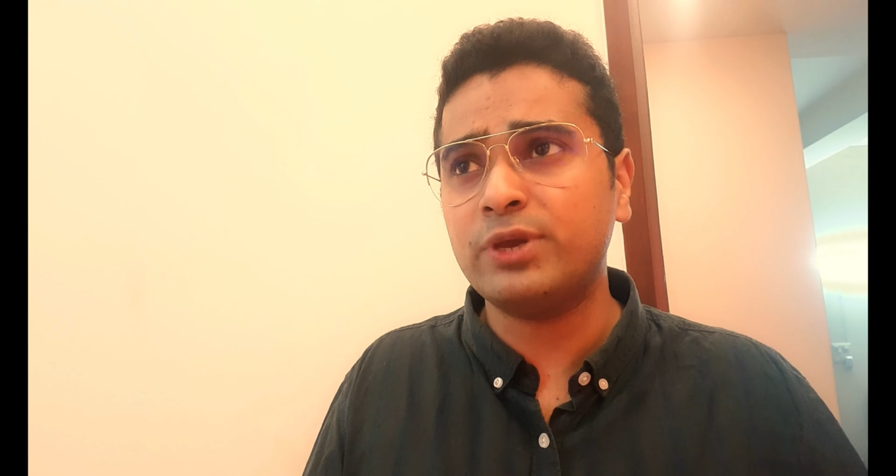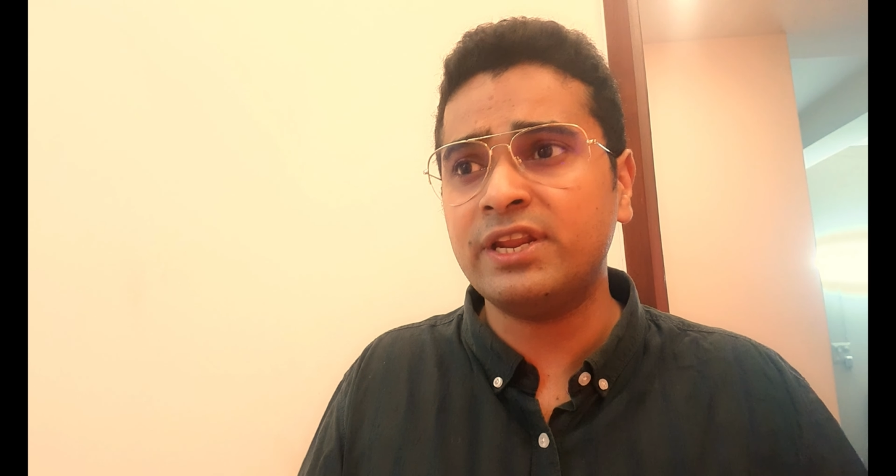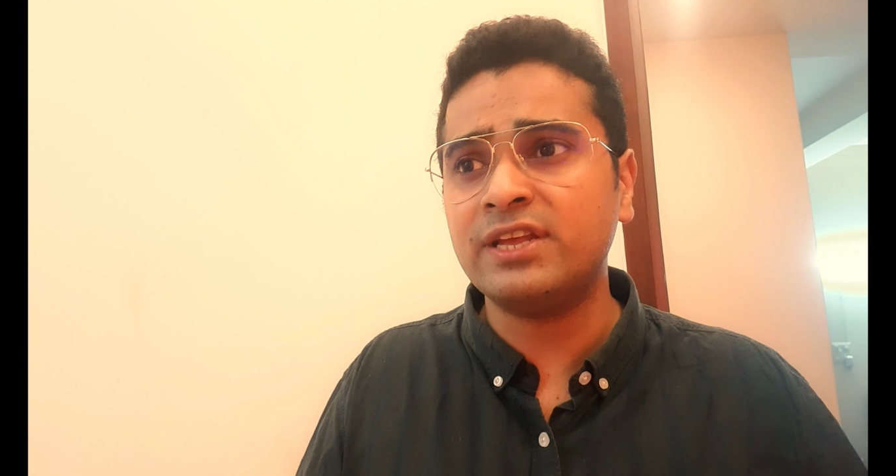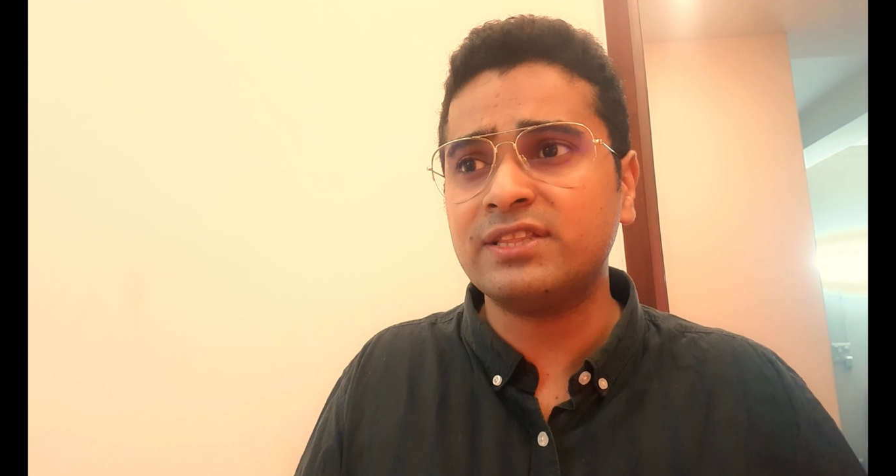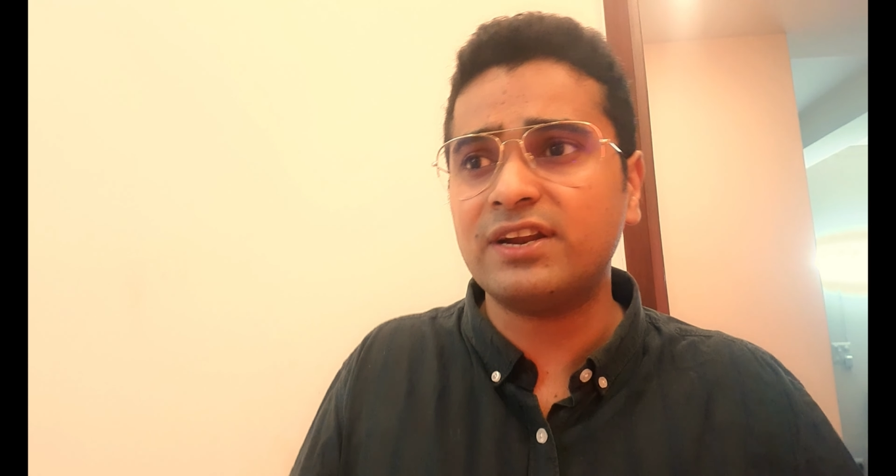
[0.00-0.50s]

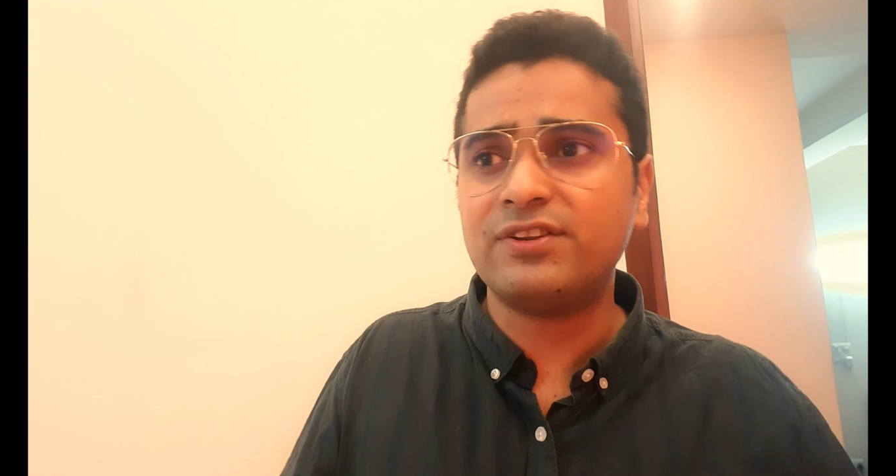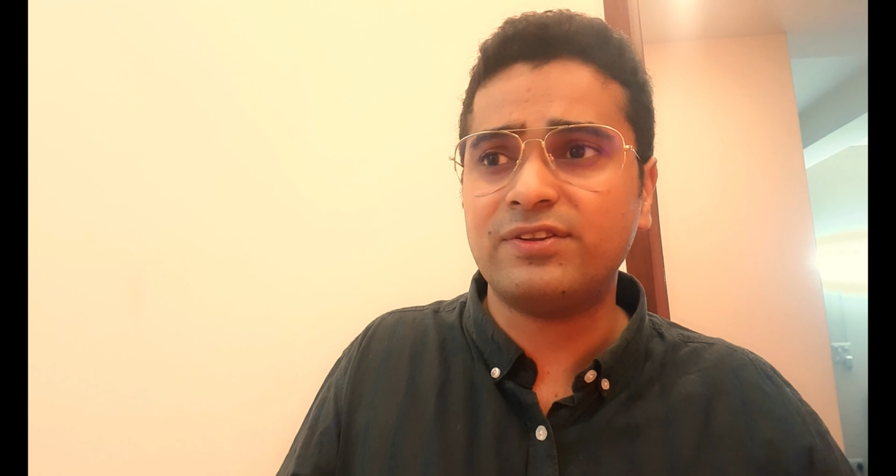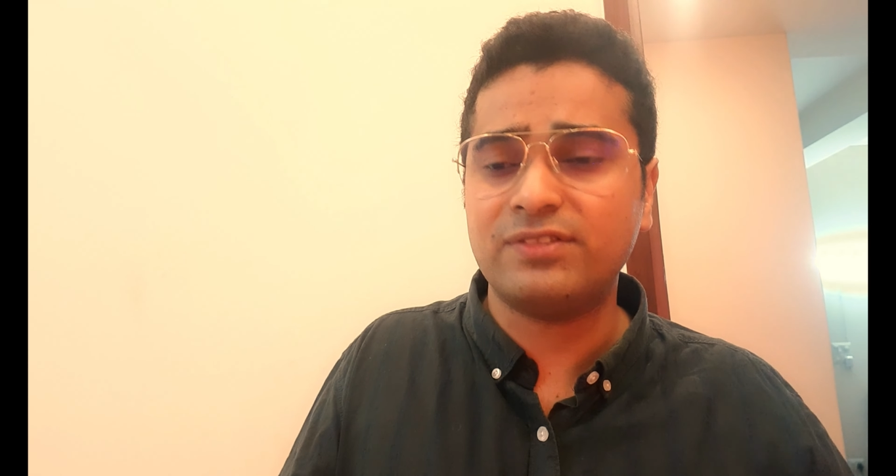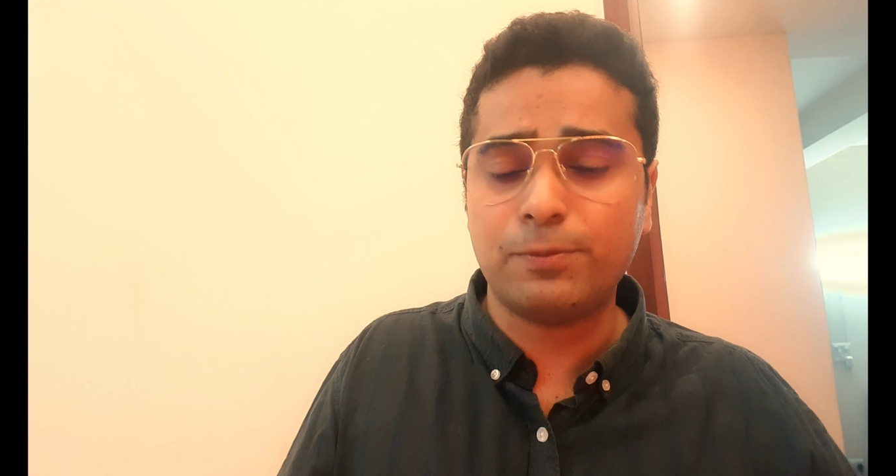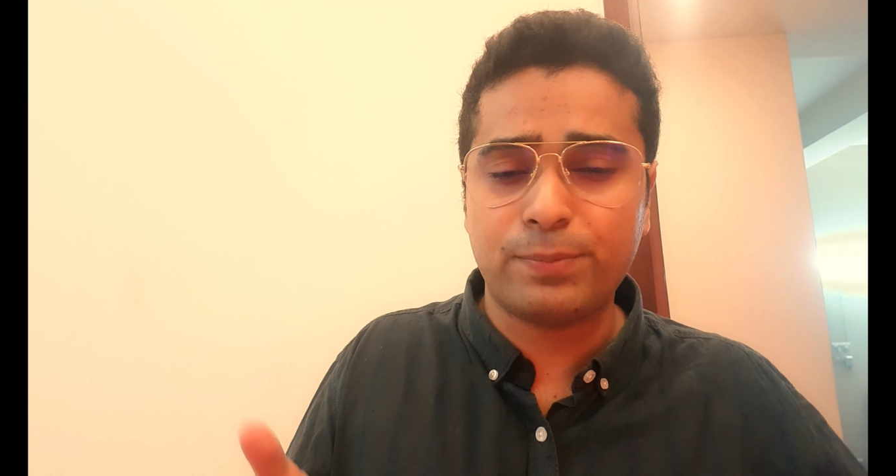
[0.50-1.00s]
opinion
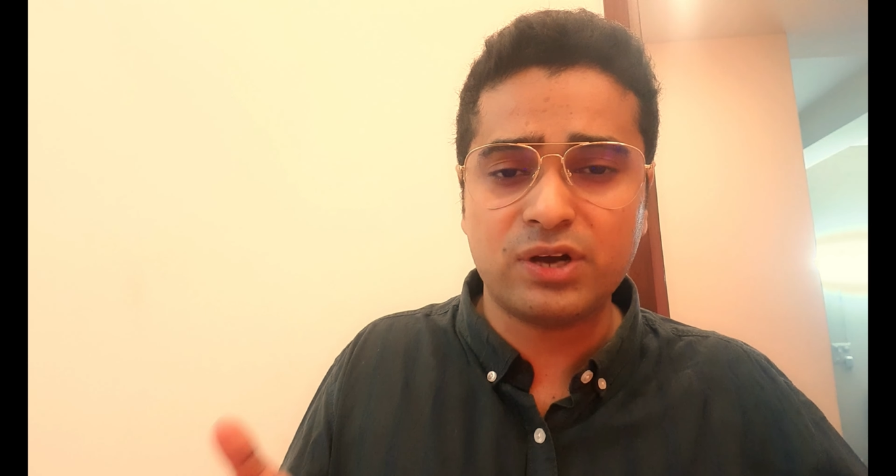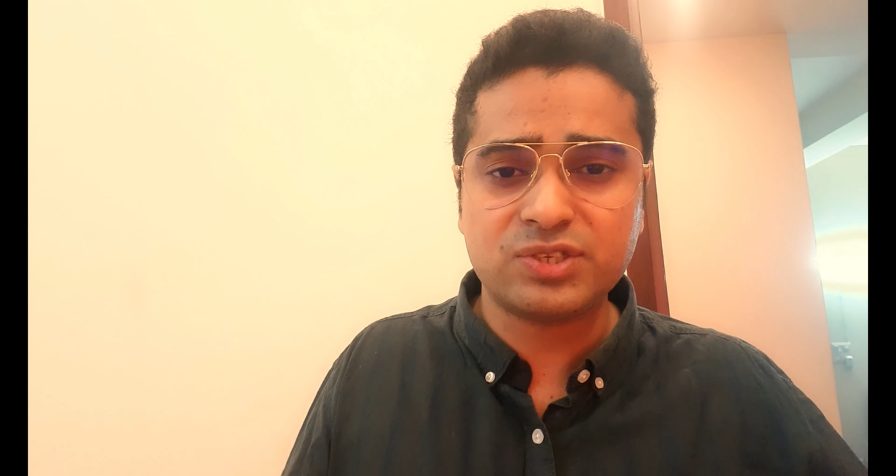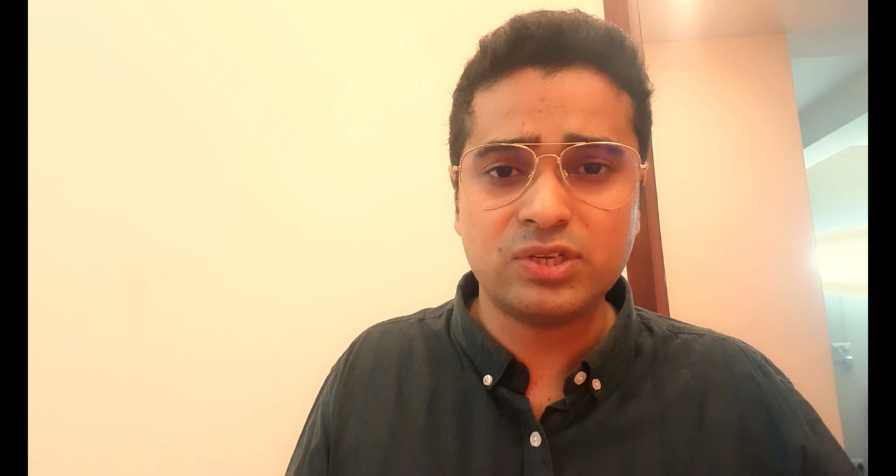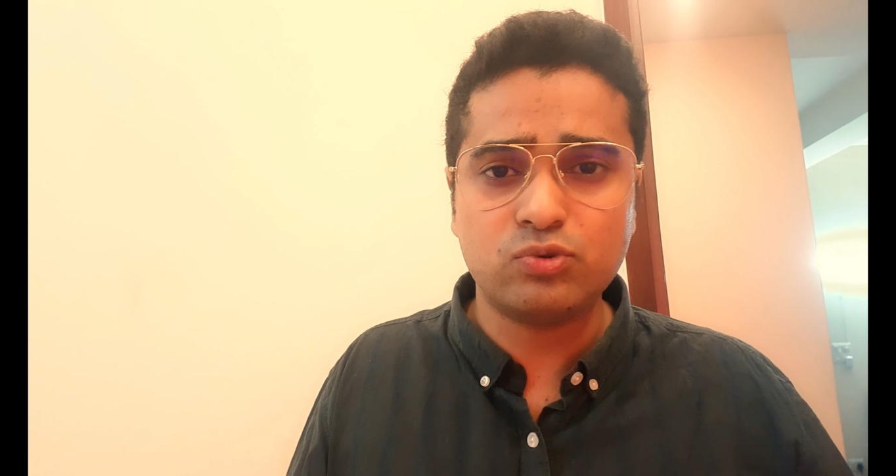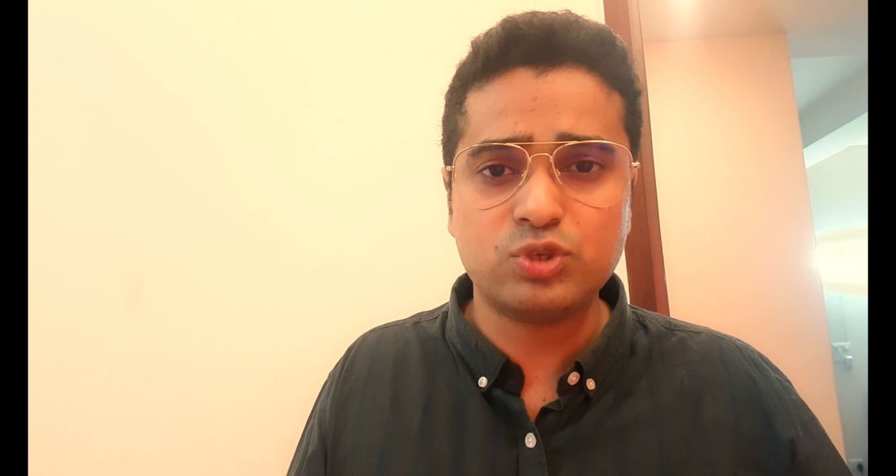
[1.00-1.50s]
that the
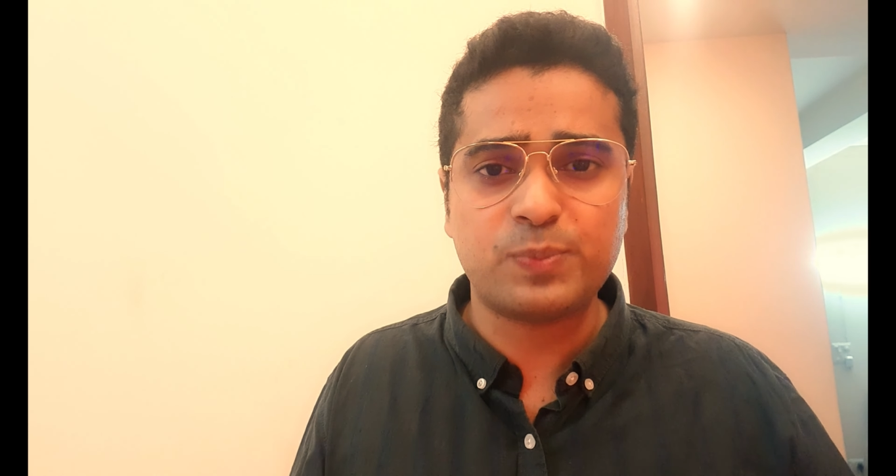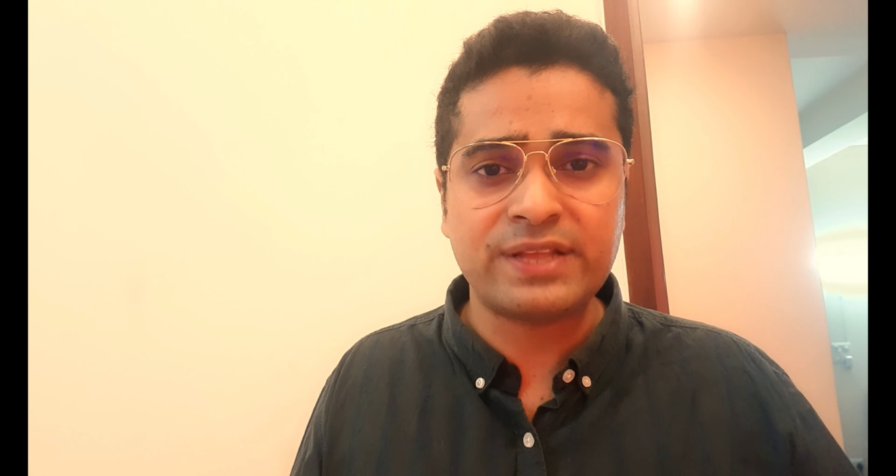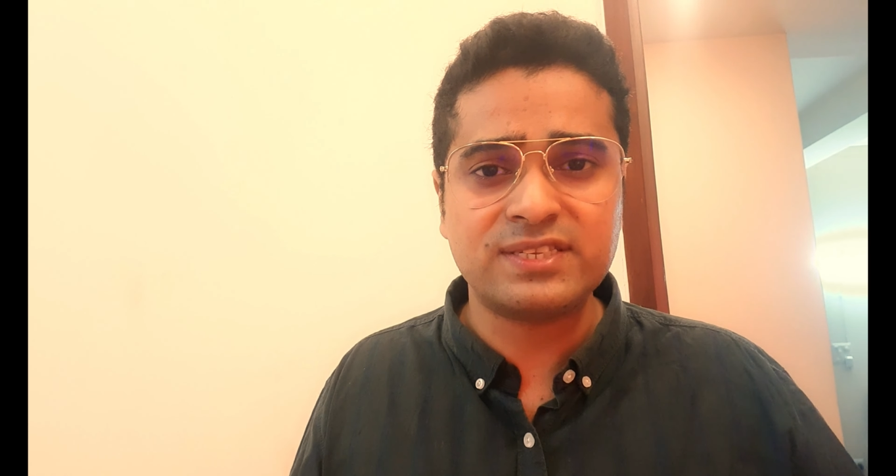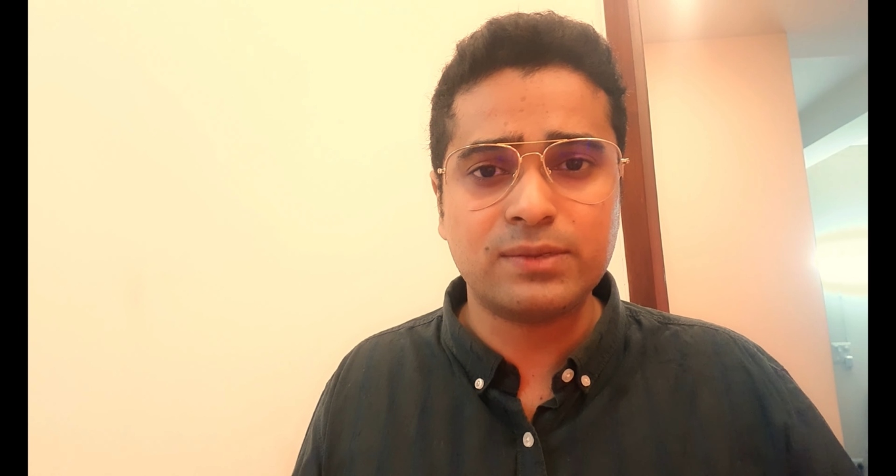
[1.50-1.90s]
person who spends